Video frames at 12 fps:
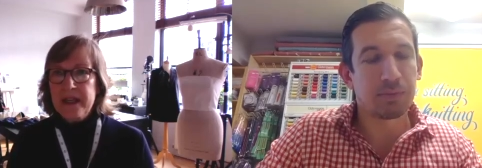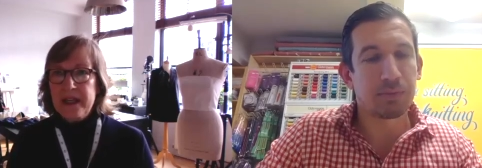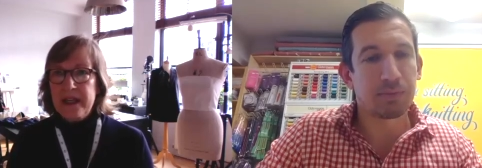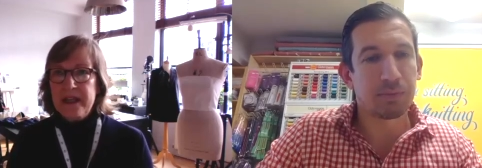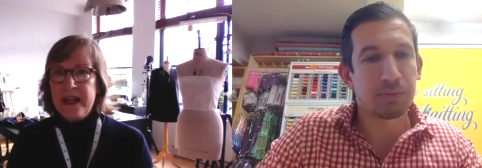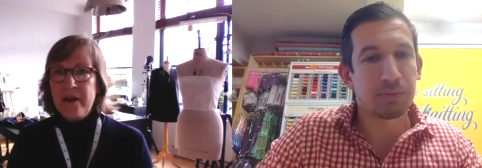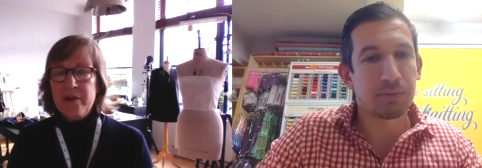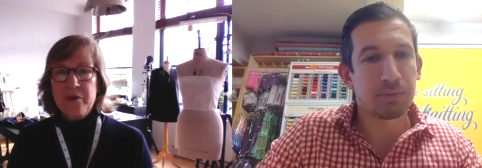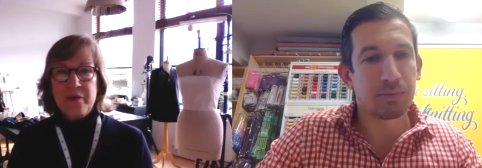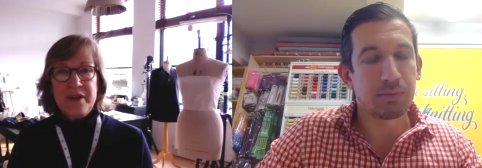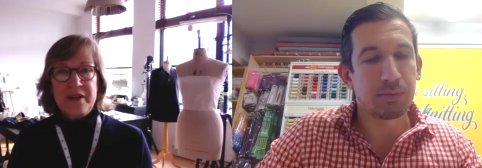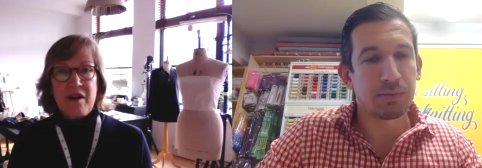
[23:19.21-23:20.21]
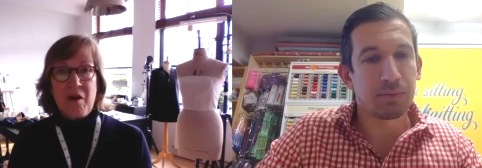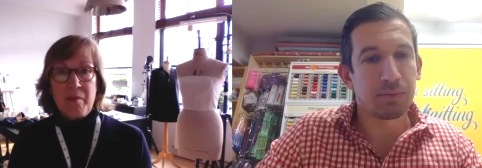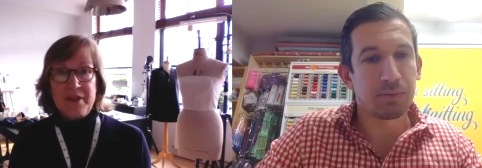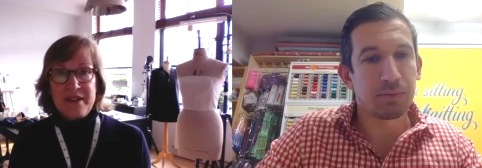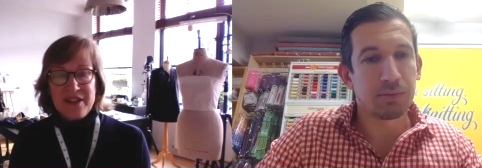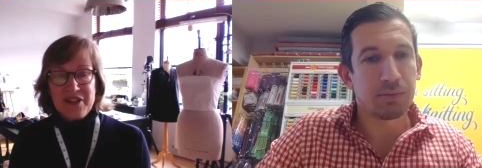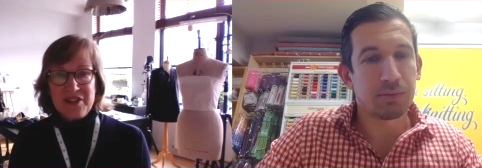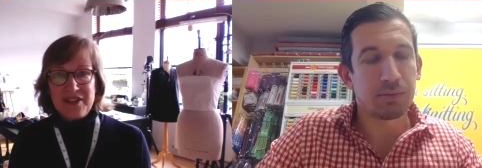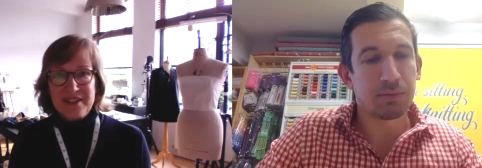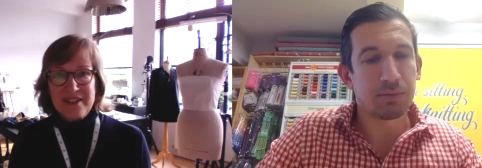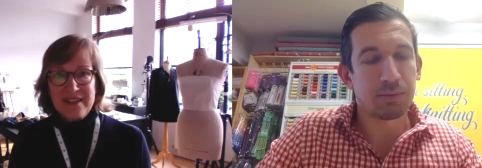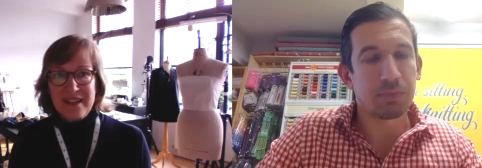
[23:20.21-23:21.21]
Speaker 1: and now you're in a
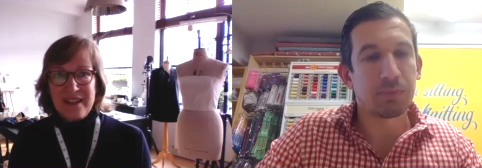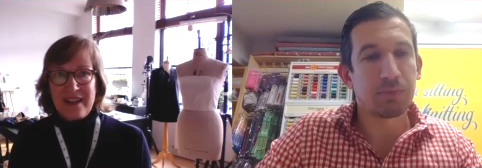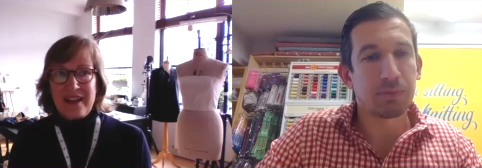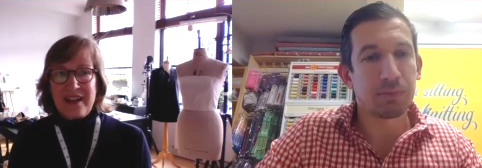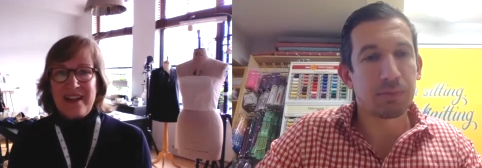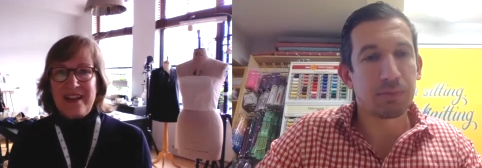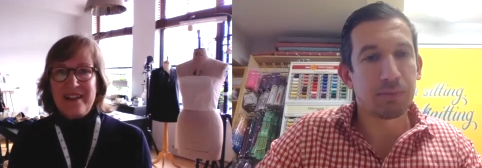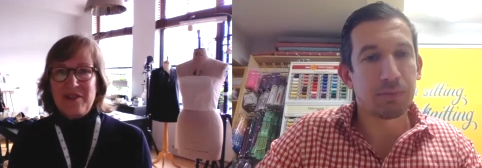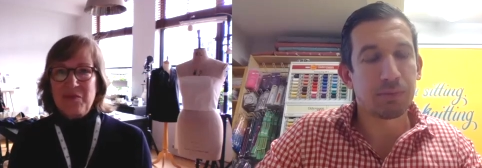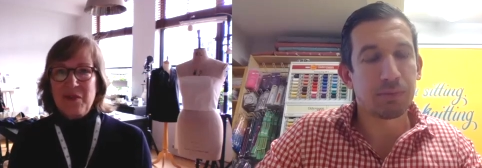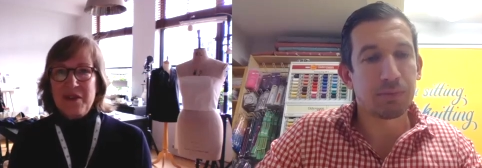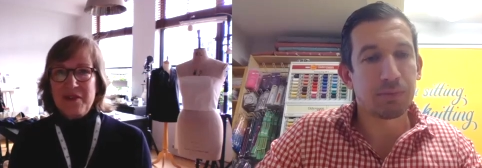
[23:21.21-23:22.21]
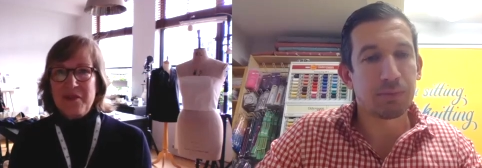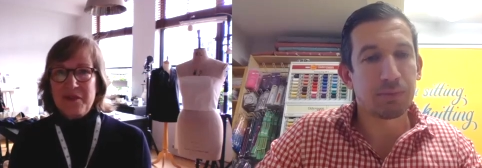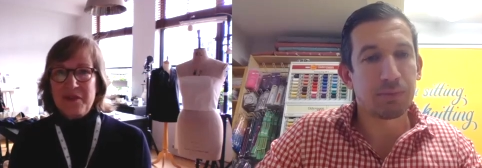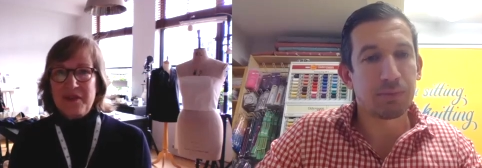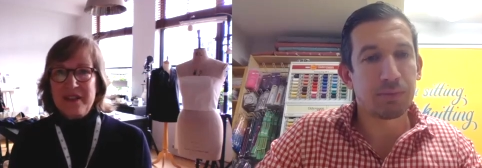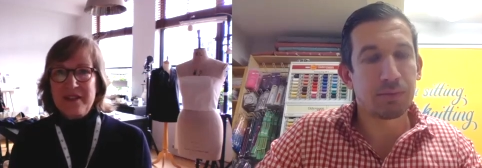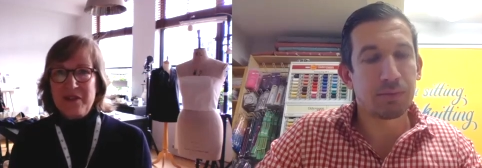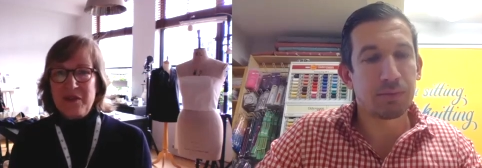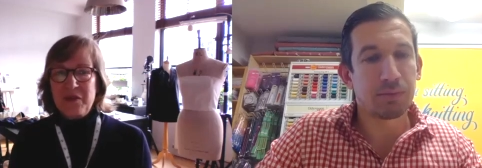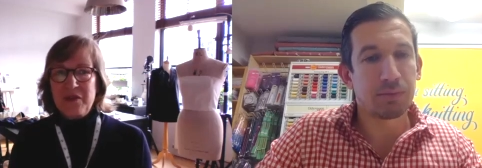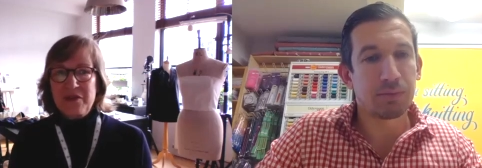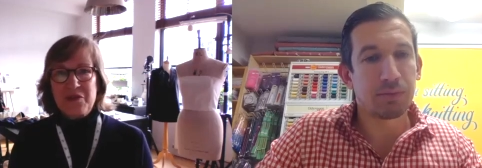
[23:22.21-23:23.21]
competition, it's one of those things that
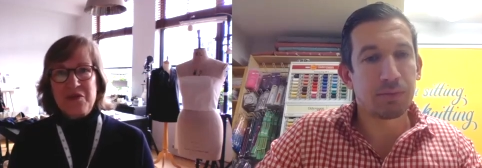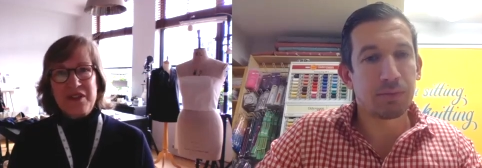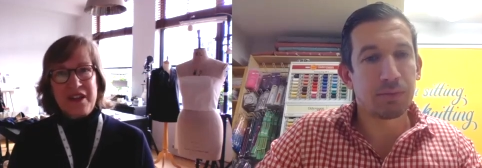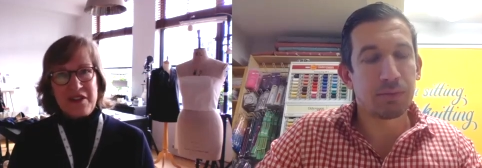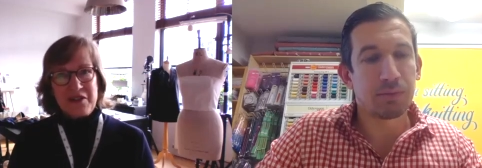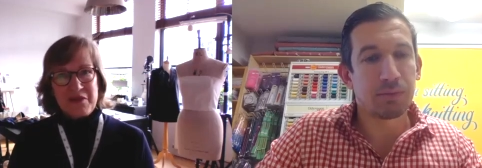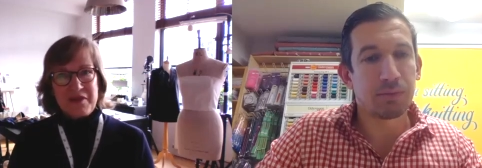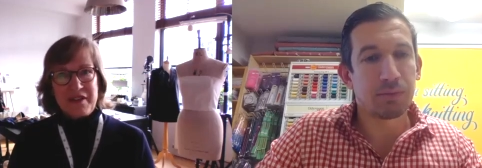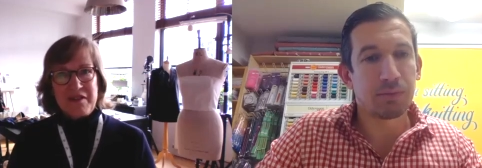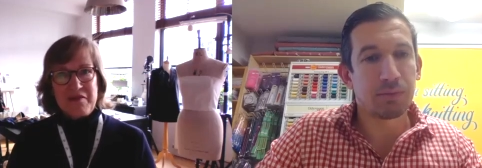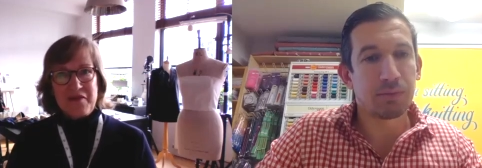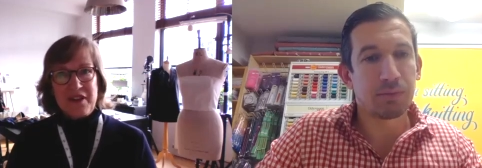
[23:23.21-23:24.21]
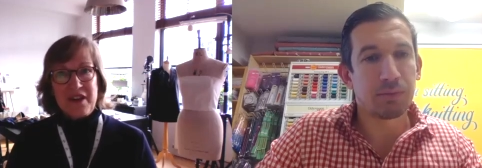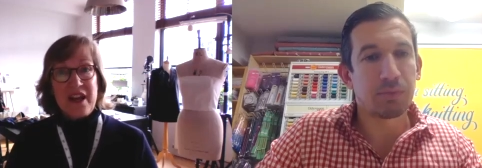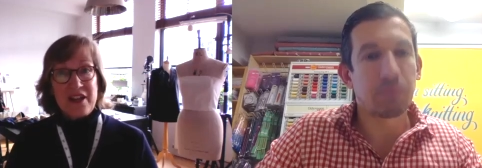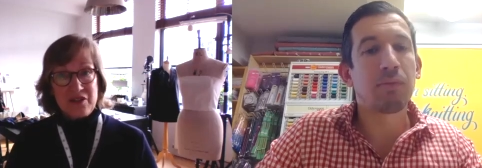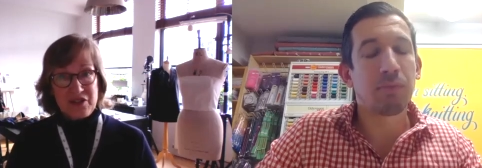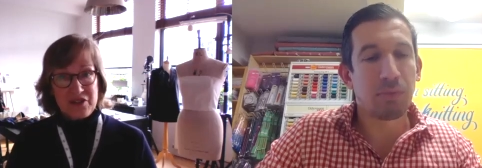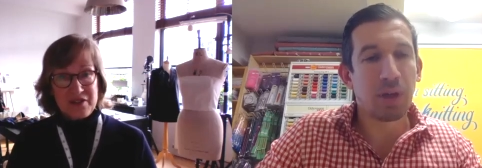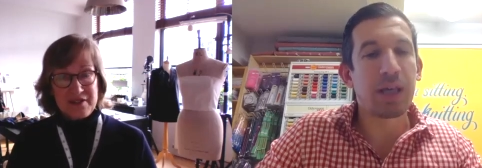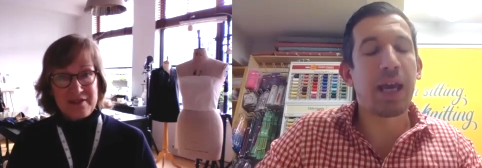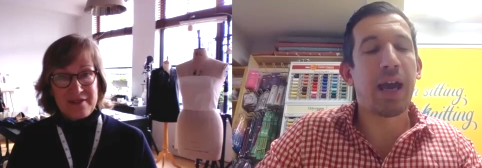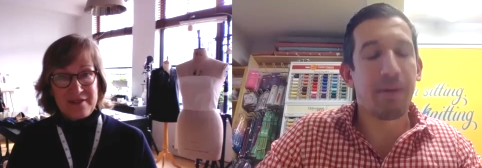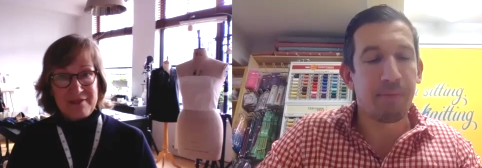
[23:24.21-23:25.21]
you can do to get yourself an edge.
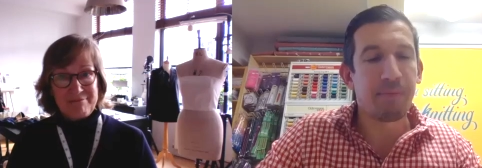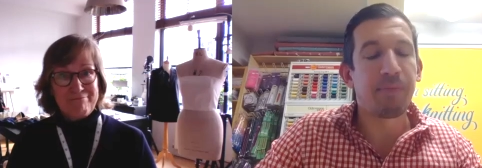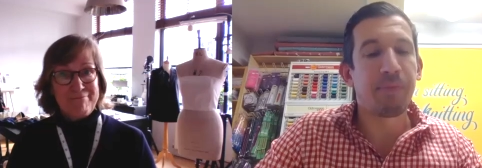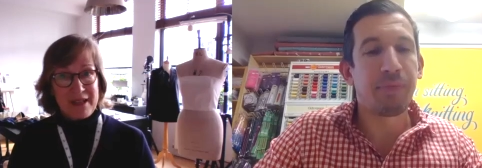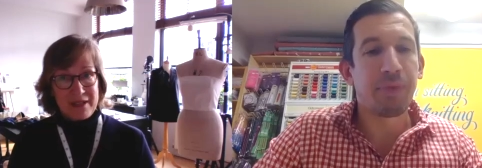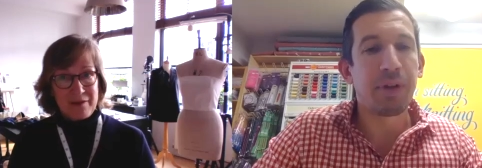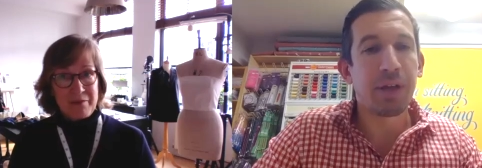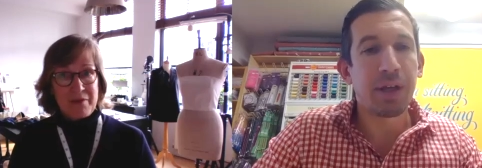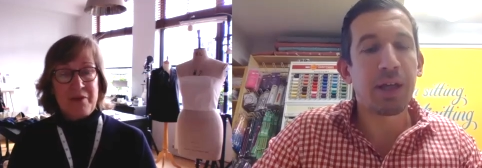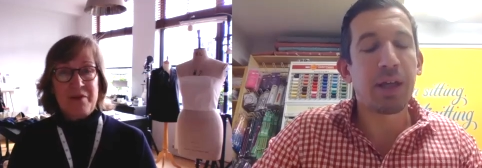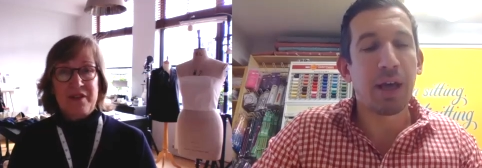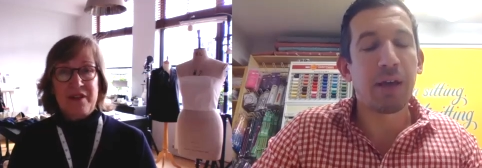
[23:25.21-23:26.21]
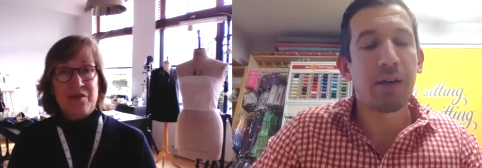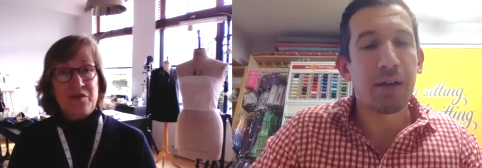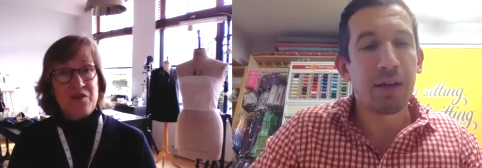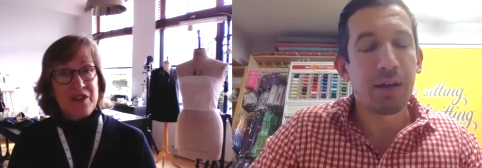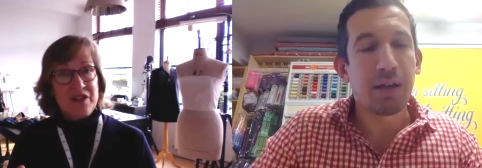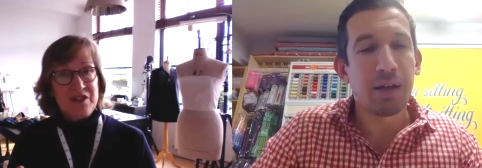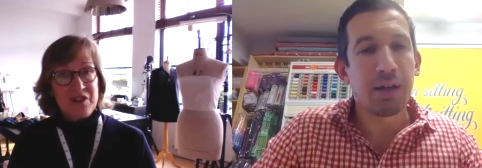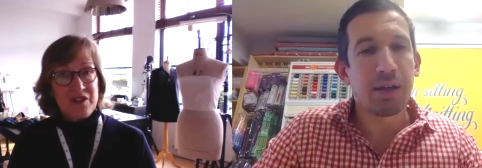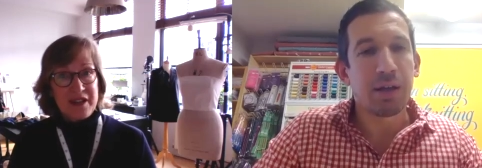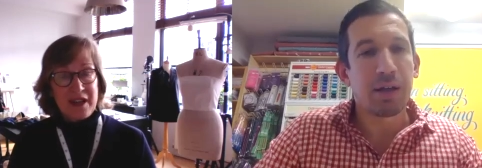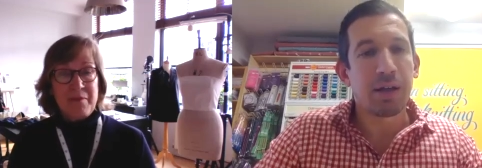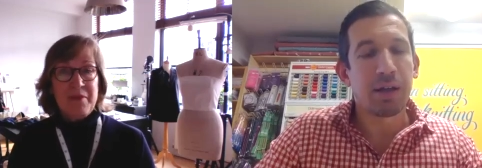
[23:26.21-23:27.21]
Yeah. In the process. So she
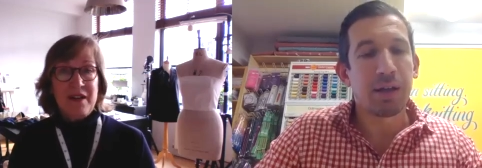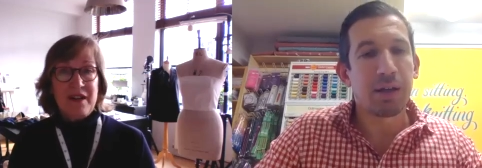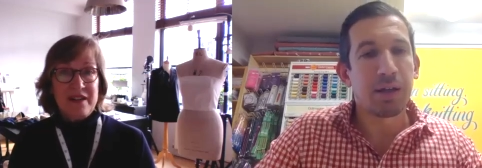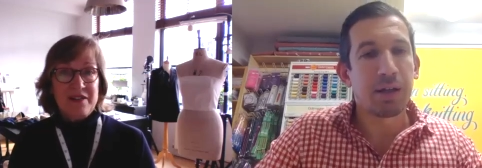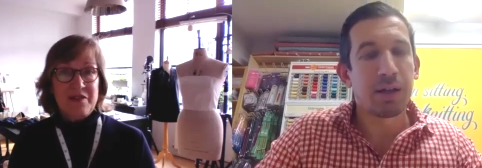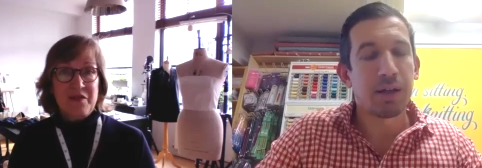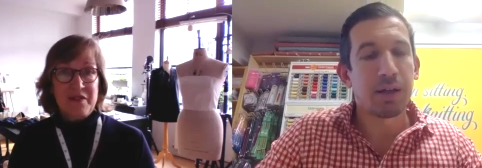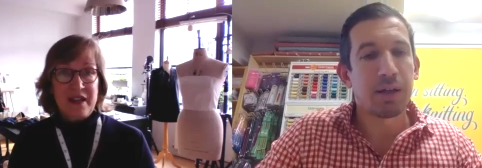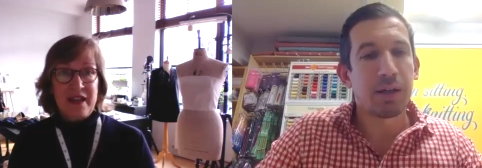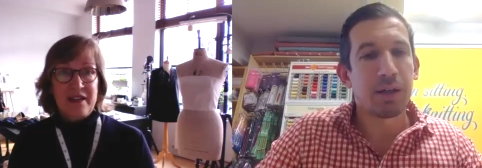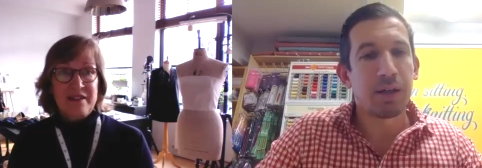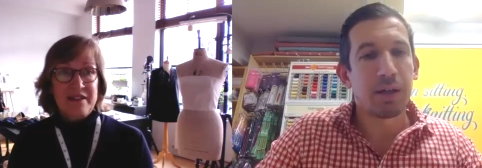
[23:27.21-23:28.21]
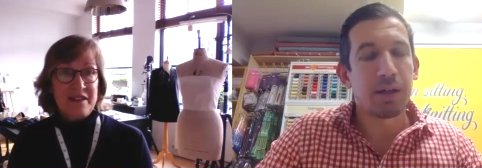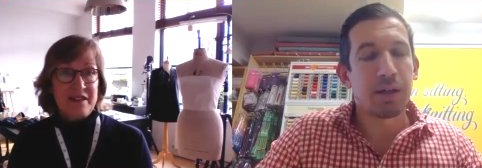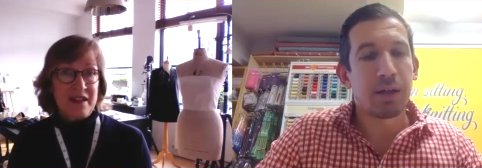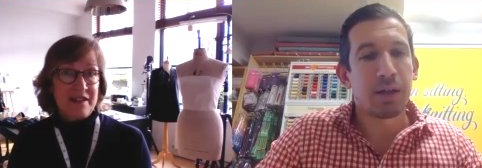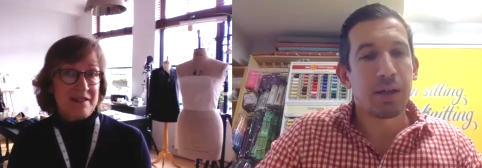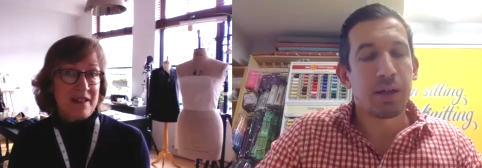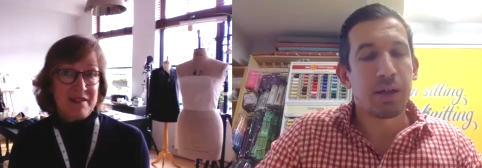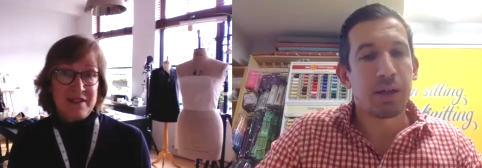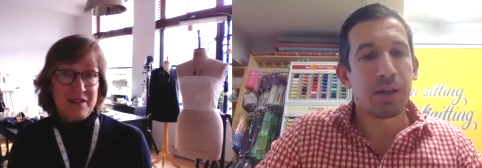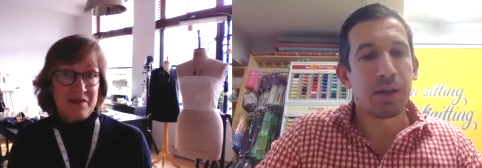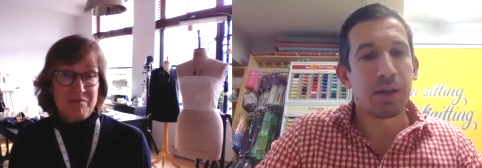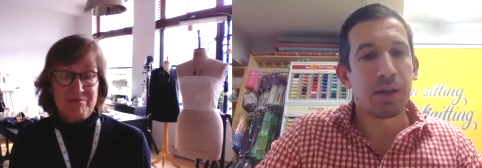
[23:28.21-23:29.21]
she capitalized on that, did and, and
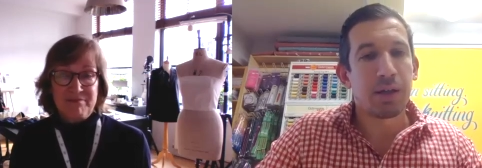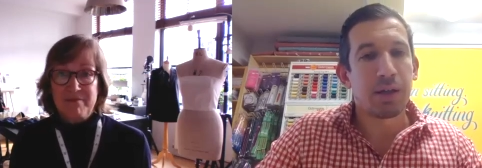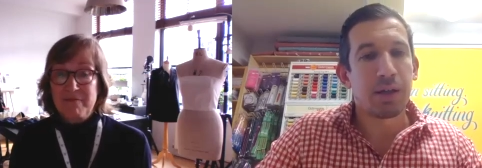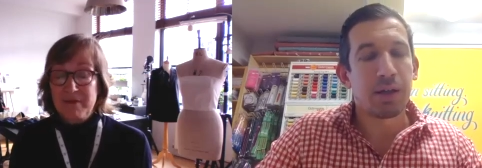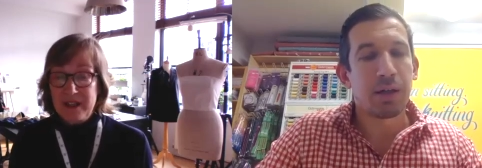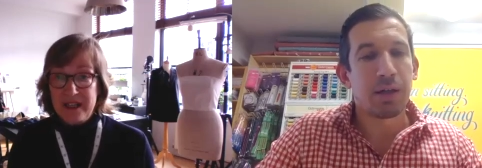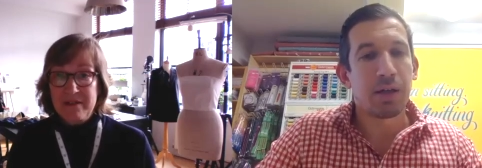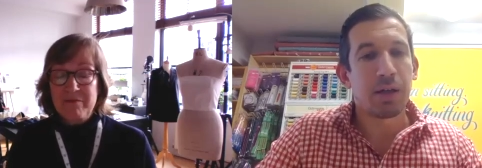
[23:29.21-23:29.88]
did a really,